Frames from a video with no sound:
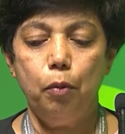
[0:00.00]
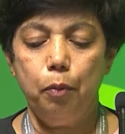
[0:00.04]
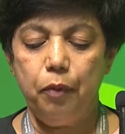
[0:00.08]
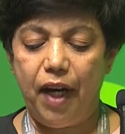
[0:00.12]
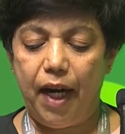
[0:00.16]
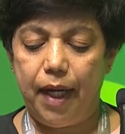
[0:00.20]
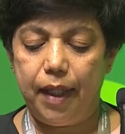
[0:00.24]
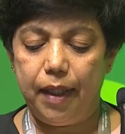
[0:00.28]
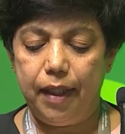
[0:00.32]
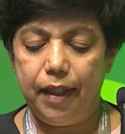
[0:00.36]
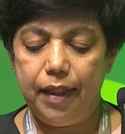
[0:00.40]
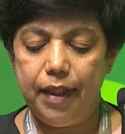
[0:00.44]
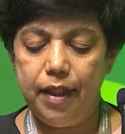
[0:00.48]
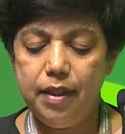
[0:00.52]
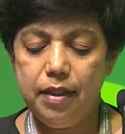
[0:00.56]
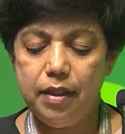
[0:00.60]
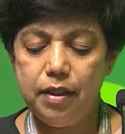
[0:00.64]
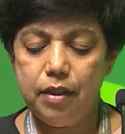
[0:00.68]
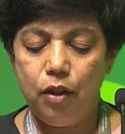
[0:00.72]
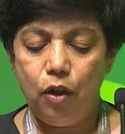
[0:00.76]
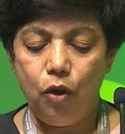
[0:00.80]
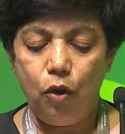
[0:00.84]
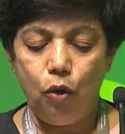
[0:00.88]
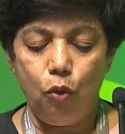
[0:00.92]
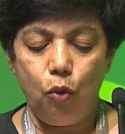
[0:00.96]

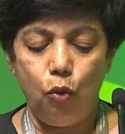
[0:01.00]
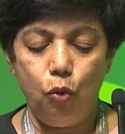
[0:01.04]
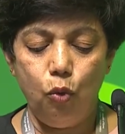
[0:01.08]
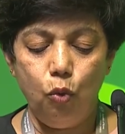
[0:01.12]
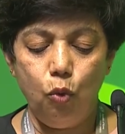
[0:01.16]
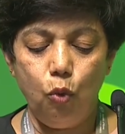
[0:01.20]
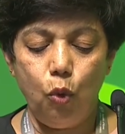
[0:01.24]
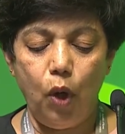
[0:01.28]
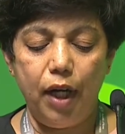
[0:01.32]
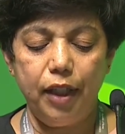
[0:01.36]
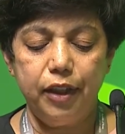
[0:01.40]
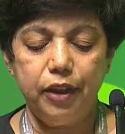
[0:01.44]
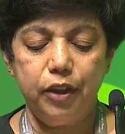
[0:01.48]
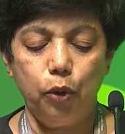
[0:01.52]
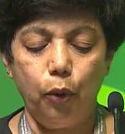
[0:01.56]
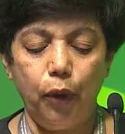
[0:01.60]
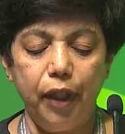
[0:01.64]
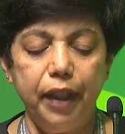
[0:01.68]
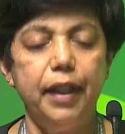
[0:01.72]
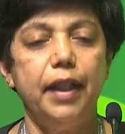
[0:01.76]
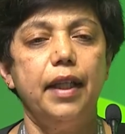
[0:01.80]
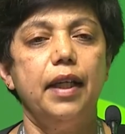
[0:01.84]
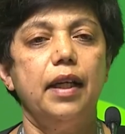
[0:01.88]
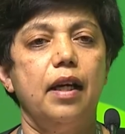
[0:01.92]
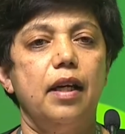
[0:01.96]
panelists who are
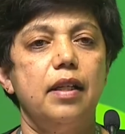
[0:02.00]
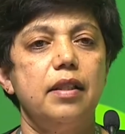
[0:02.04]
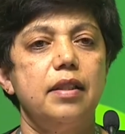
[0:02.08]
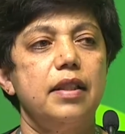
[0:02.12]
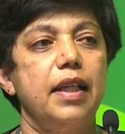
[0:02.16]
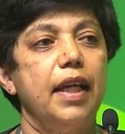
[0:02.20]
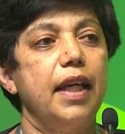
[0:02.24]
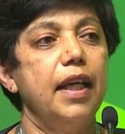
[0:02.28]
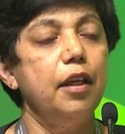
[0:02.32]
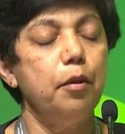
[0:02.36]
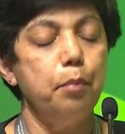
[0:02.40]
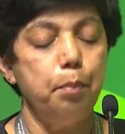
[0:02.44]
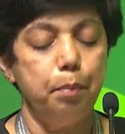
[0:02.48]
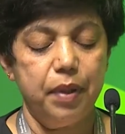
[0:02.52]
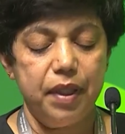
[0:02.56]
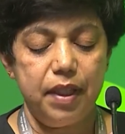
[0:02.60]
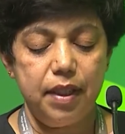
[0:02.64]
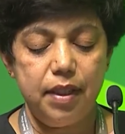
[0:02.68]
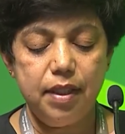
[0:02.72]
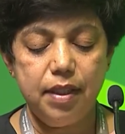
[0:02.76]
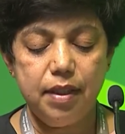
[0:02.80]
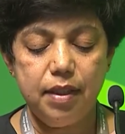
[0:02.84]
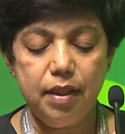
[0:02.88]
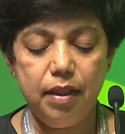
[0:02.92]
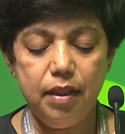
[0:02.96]
joining us in
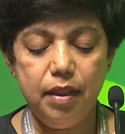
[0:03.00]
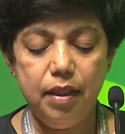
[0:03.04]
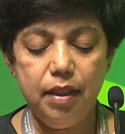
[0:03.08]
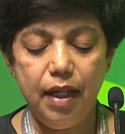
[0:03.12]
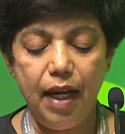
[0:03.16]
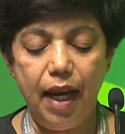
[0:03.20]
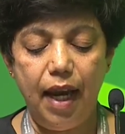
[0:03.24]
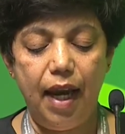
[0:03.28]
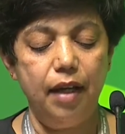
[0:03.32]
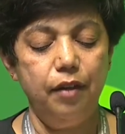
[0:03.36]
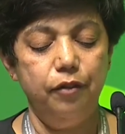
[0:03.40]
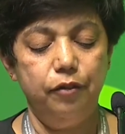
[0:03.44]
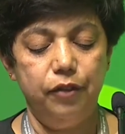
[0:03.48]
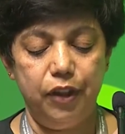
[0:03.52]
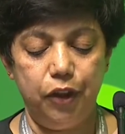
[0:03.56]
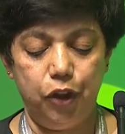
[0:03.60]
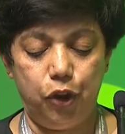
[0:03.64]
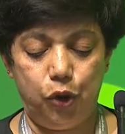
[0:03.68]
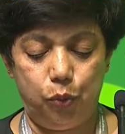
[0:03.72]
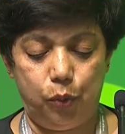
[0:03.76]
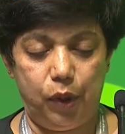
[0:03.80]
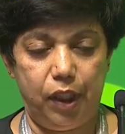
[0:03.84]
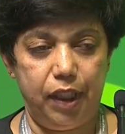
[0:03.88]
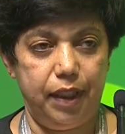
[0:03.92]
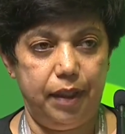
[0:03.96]
person and
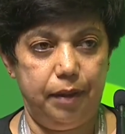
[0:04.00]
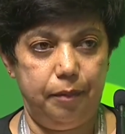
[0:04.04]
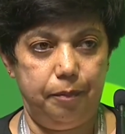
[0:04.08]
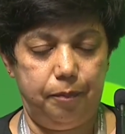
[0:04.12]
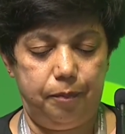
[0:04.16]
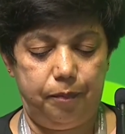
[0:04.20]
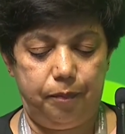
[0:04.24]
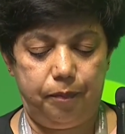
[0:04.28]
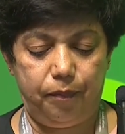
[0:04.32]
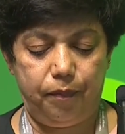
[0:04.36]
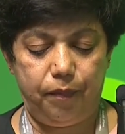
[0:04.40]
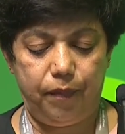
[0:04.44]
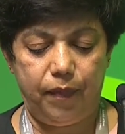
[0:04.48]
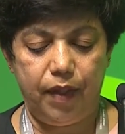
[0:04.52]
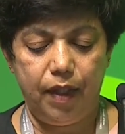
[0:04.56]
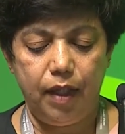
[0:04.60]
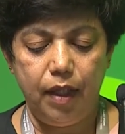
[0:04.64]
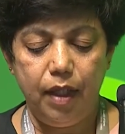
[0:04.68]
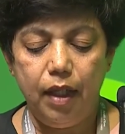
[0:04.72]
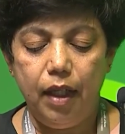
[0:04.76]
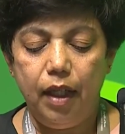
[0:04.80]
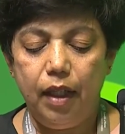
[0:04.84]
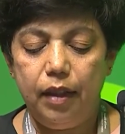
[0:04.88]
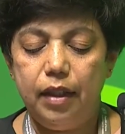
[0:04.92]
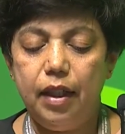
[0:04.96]
virtually.
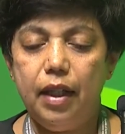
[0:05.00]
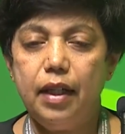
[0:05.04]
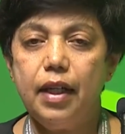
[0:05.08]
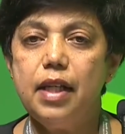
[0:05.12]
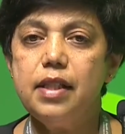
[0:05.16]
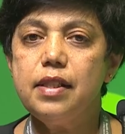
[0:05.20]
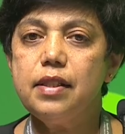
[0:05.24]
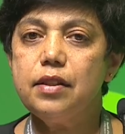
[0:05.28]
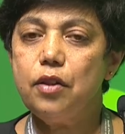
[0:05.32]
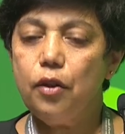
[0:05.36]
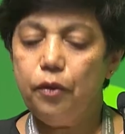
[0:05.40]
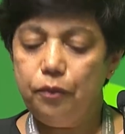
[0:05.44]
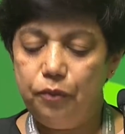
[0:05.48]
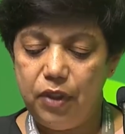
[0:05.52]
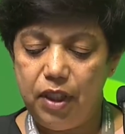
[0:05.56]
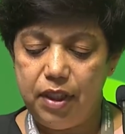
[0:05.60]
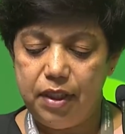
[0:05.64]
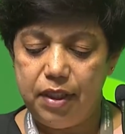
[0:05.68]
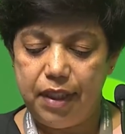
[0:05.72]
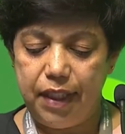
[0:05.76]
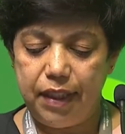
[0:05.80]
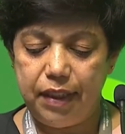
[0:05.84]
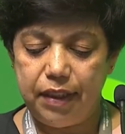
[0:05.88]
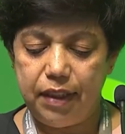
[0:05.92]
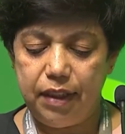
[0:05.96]
The rest of the
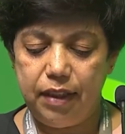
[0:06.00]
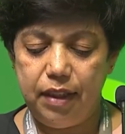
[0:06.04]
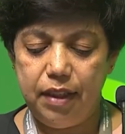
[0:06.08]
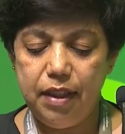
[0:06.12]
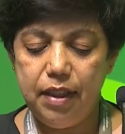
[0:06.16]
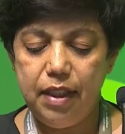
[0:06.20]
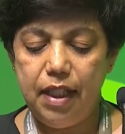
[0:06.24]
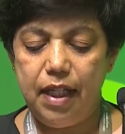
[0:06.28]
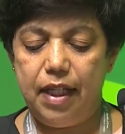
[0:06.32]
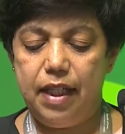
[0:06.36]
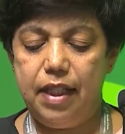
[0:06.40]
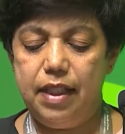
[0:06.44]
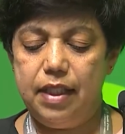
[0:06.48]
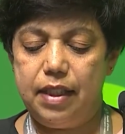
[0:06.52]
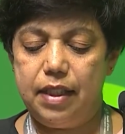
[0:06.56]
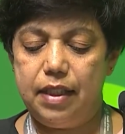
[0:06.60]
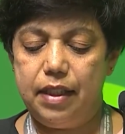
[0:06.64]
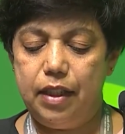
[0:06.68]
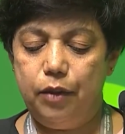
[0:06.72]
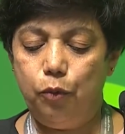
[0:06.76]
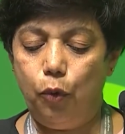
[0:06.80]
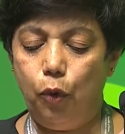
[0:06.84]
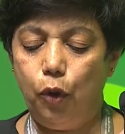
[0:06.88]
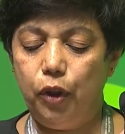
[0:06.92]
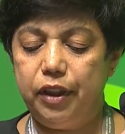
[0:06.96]
session is
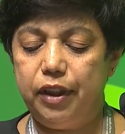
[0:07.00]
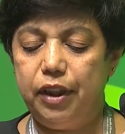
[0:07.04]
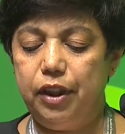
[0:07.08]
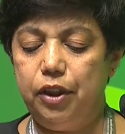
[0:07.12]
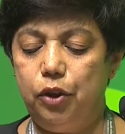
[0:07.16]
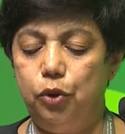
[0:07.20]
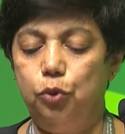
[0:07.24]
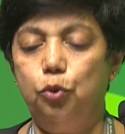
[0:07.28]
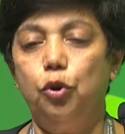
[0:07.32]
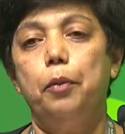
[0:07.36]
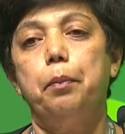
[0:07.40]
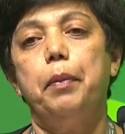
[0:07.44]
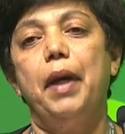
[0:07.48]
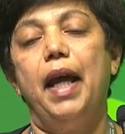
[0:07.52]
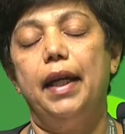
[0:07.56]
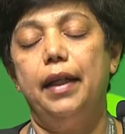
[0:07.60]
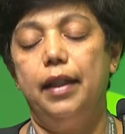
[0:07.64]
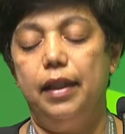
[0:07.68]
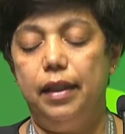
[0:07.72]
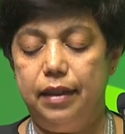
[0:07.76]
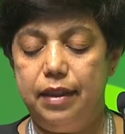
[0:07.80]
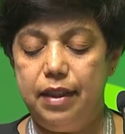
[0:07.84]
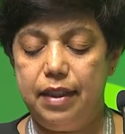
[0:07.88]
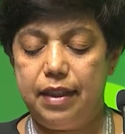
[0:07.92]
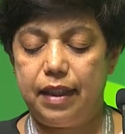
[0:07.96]
devoted to a
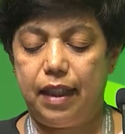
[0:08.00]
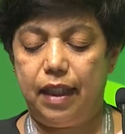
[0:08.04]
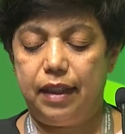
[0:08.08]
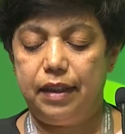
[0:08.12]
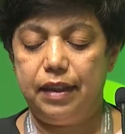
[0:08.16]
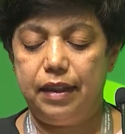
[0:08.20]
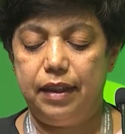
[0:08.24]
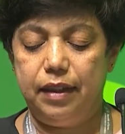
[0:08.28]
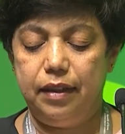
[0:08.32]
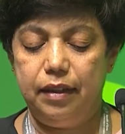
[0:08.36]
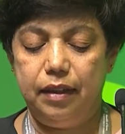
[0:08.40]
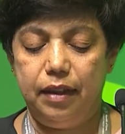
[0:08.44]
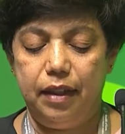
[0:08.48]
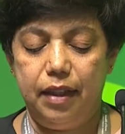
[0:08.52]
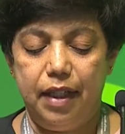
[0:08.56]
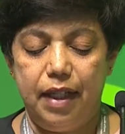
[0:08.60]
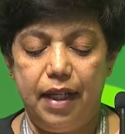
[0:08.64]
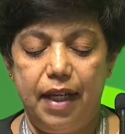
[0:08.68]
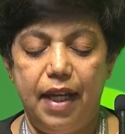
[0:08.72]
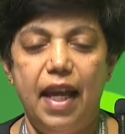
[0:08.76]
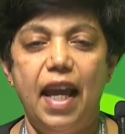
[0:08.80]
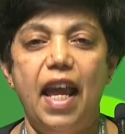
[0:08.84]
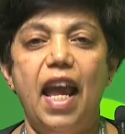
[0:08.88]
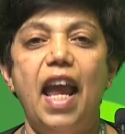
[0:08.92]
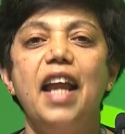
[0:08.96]
panel discussion,
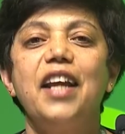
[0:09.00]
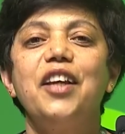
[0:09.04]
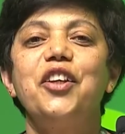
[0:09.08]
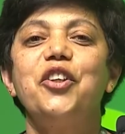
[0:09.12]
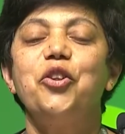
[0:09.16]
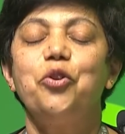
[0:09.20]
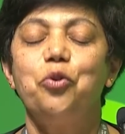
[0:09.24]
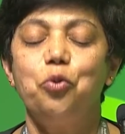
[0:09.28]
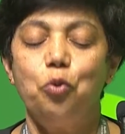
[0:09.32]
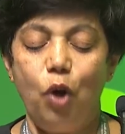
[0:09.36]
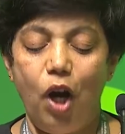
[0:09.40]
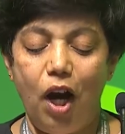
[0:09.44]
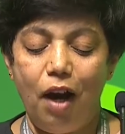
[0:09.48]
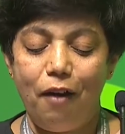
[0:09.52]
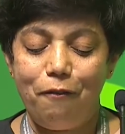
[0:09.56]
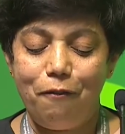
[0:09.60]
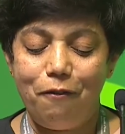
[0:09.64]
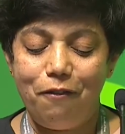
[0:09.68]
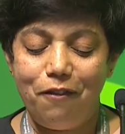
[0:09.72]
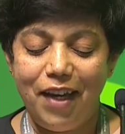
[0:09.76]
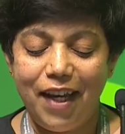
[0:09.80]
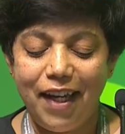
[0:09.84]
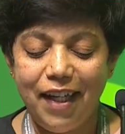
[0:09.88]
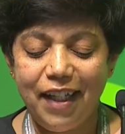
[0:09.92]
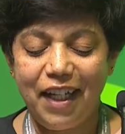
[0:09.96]
and you are
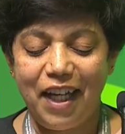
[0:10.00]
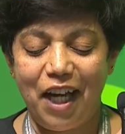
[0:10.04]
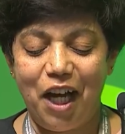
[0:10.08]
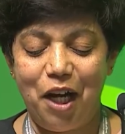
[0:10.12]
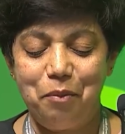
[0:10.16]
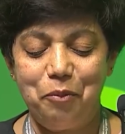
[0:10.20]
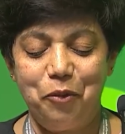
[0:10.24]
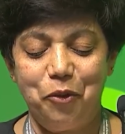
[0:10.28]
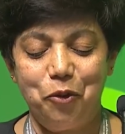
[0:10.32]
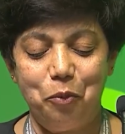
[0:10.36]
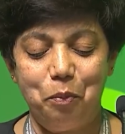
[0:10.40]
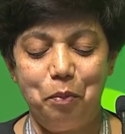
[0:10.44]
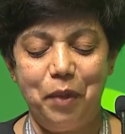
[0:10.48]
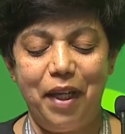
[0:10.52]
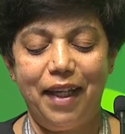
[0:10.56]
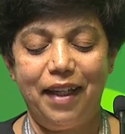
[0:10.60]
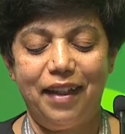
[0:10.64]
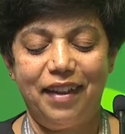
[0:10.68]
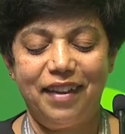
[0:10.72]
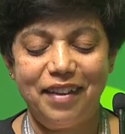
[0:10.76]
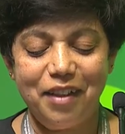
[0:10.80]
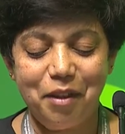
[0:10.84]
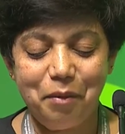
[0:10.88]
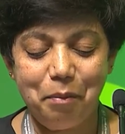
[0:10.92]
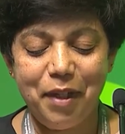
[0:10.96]
welcome to
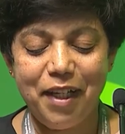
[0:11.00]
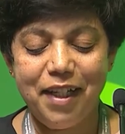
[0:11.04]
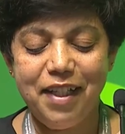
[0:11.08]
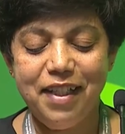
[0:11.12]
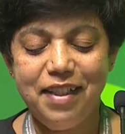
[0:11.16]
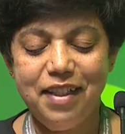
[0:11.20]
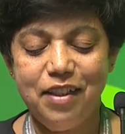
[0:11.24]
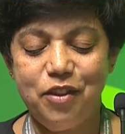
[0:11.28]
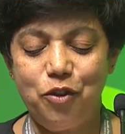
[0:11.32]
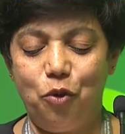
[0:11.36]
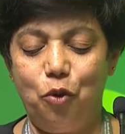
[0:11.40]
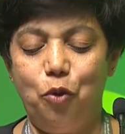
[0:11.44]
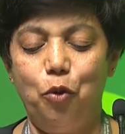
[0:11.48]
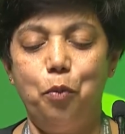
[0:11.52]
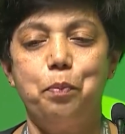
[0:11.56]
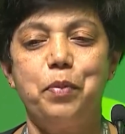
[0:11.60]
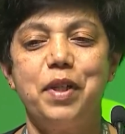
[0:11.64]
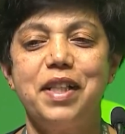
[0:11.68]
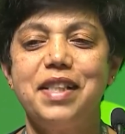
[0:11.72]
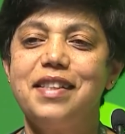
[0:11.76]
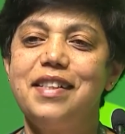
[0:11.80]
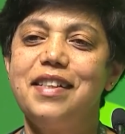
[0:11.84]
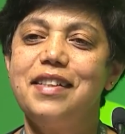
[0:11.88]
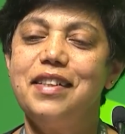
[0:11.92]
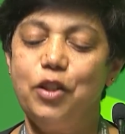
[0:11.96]
make comments or
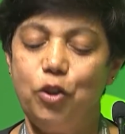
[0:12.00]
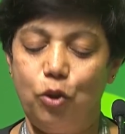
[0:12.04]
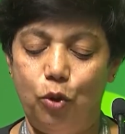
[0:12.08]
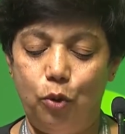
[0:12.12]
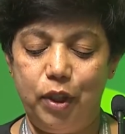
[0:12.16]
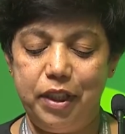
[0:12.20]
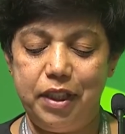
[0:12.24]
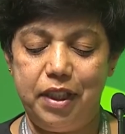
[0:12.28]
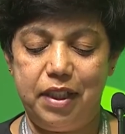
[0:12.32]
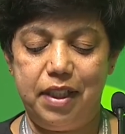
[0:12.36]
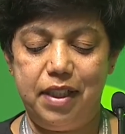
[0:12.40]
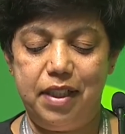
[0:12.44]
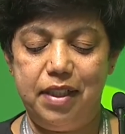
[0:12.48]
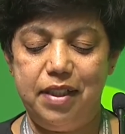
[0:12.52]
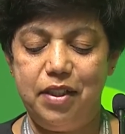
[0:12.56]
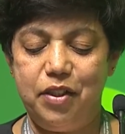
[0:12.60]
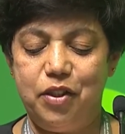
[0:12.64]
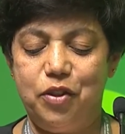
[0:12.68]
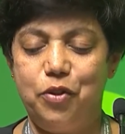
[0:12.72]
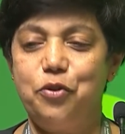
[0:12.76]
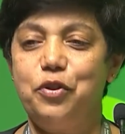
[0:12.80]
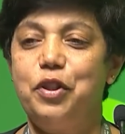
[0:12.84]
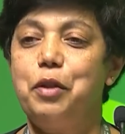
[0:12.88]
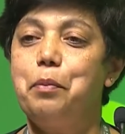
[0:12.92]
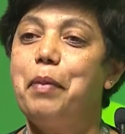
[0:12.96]
present questions
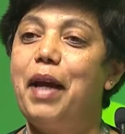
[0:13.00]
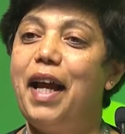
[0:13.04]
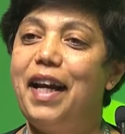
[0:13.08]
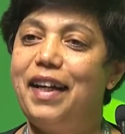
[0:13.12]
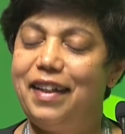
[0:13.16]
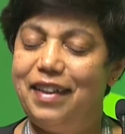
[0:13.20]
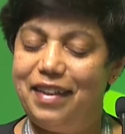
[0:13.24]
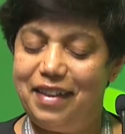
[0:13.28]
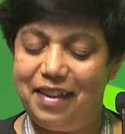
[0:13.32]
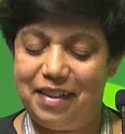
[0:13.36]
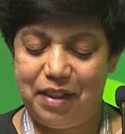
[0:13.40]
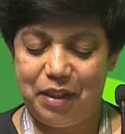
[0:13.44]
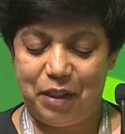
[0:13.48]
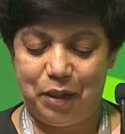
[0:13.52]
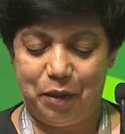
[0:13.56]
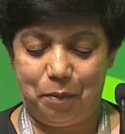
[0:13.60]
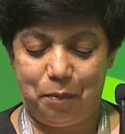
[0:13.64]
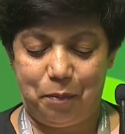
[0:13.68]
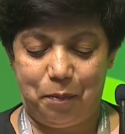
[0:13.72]
to the panelists.